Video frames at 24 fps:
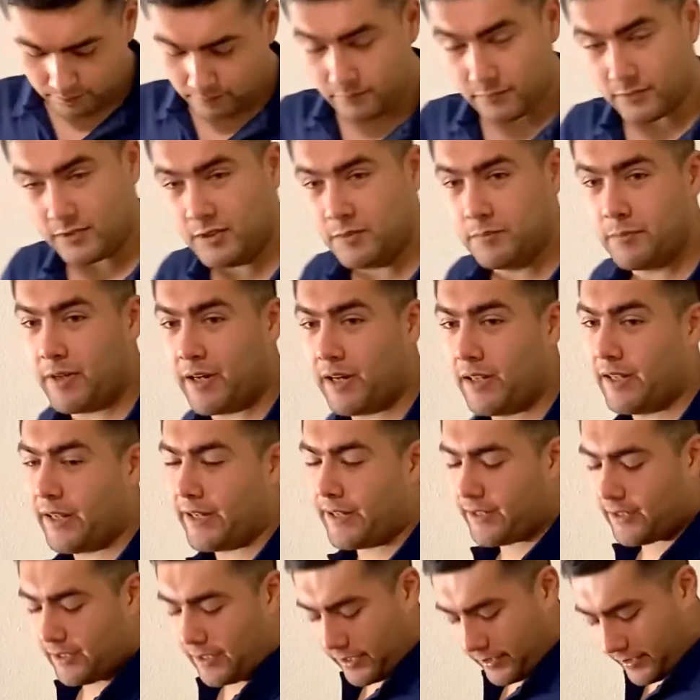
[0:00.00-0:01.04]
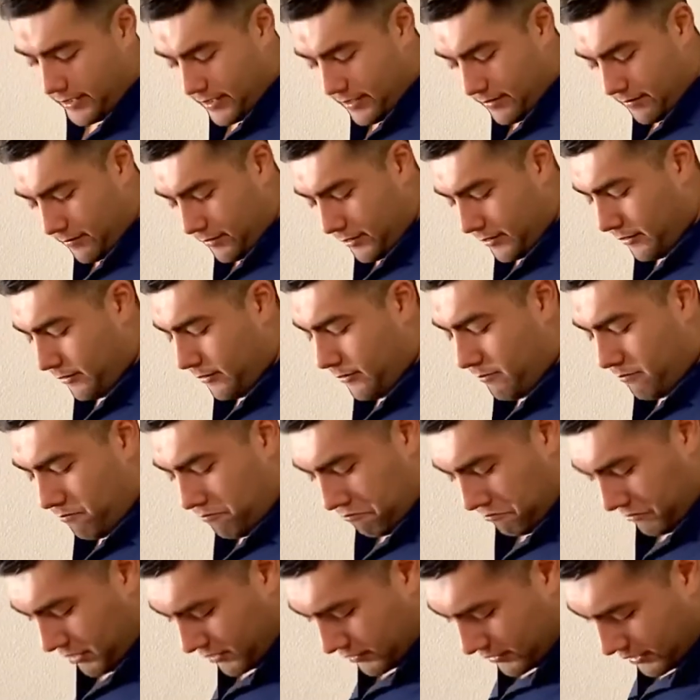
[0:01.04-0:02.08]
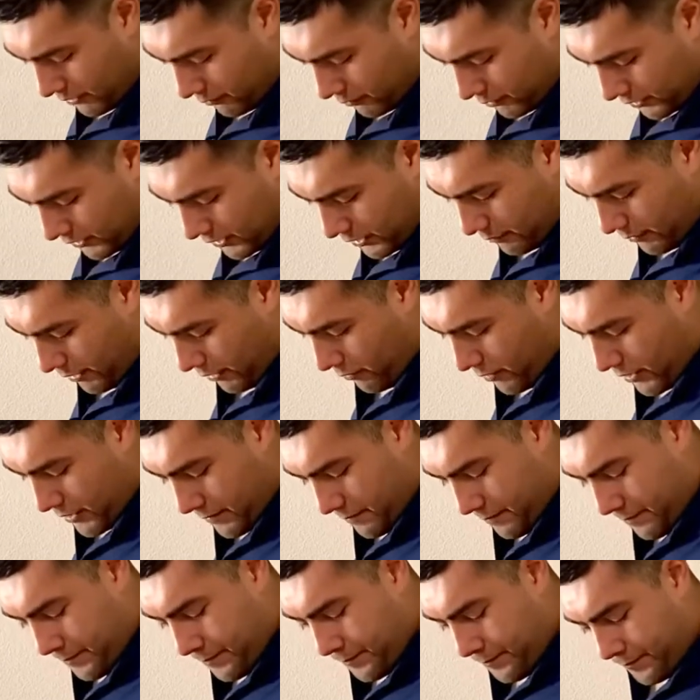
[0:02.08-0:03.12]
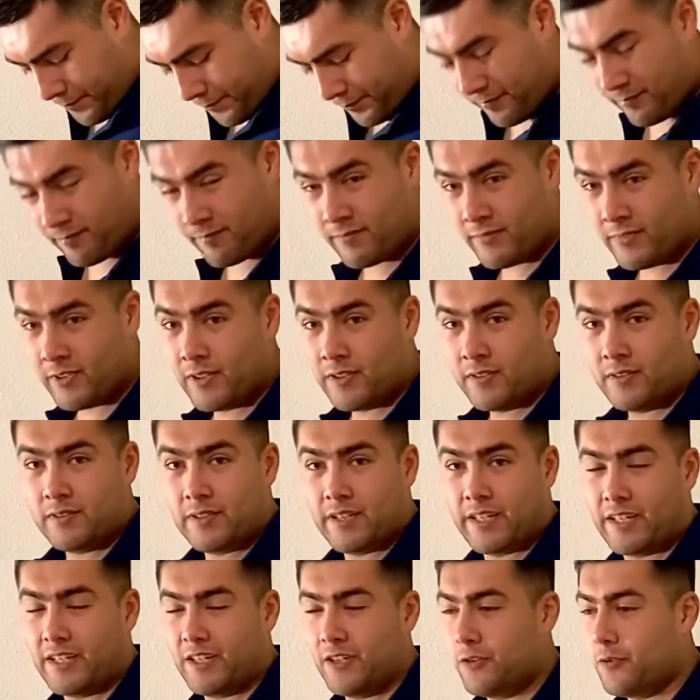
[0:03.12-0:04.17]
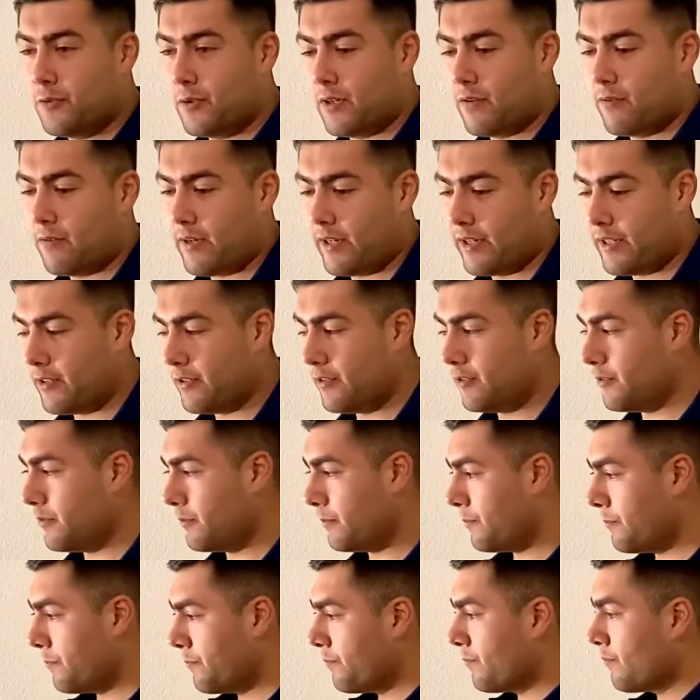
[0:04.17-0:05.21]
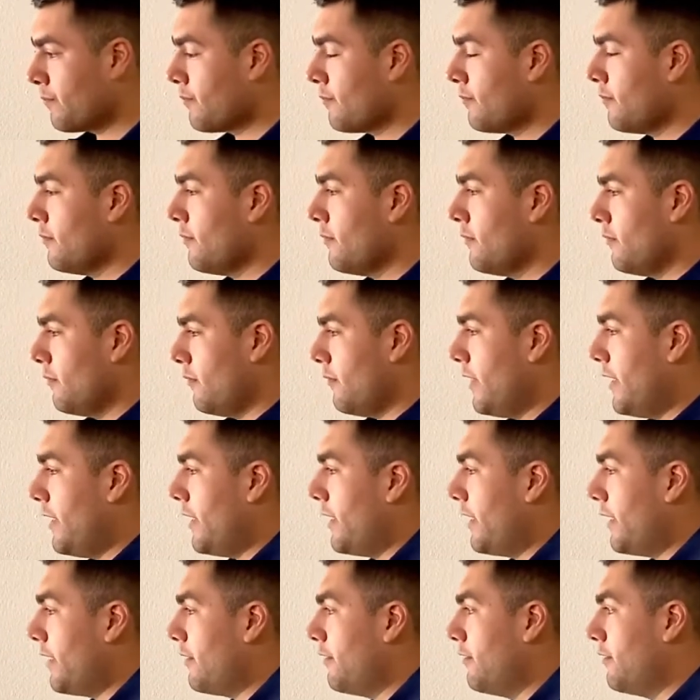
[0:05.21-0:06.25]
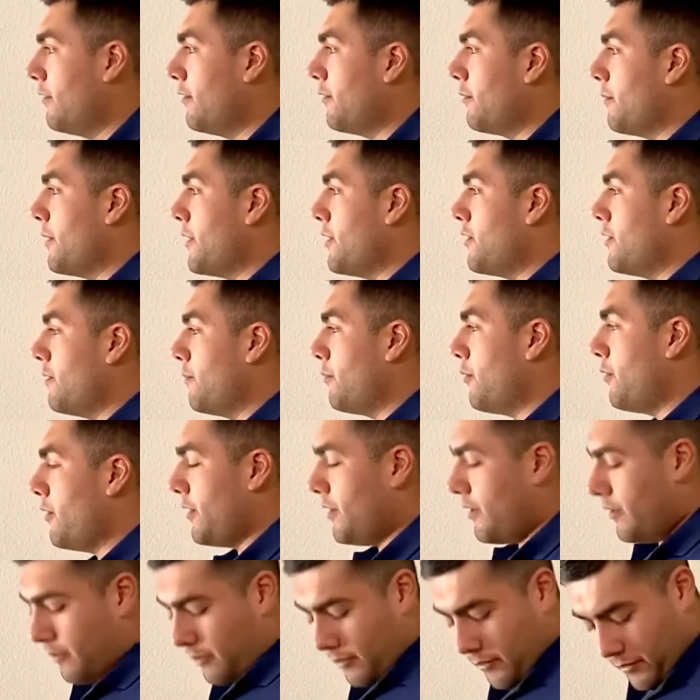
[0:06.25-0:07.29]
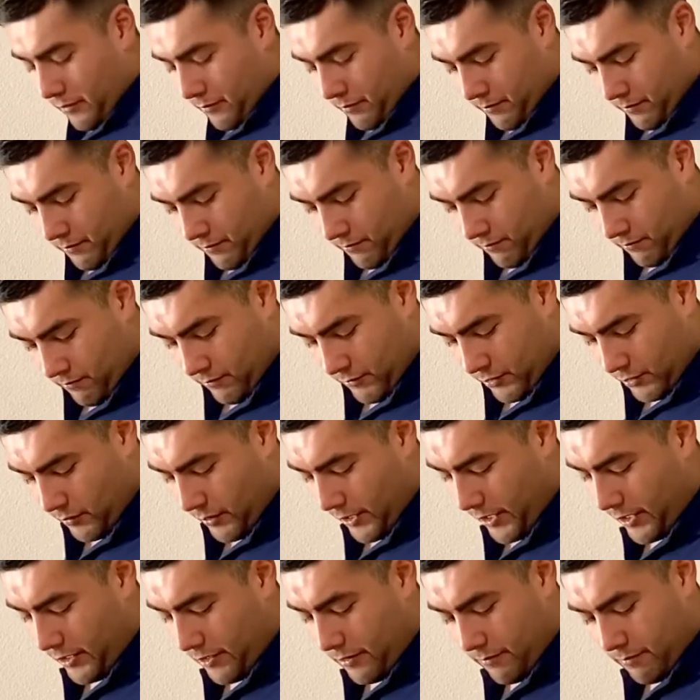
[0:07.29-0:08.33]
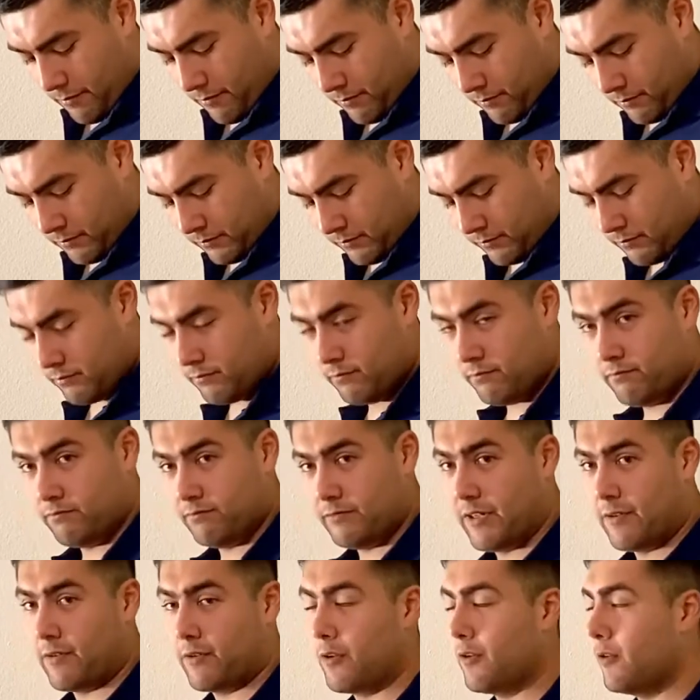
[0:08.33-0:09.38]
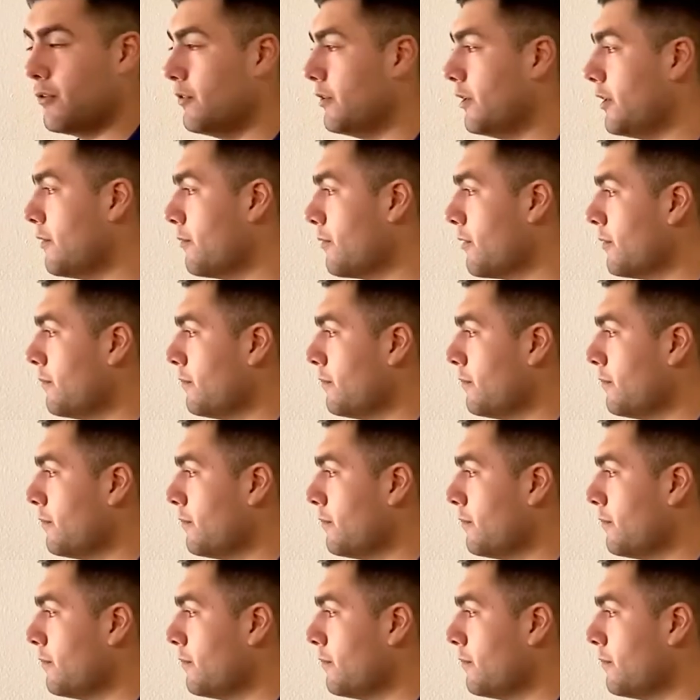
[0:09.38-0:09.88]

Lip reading: but I like it like that because it's not really in my way. I can do whatever I need to do, and I can still reach it pretty easily. It's right here, never goes anywhere.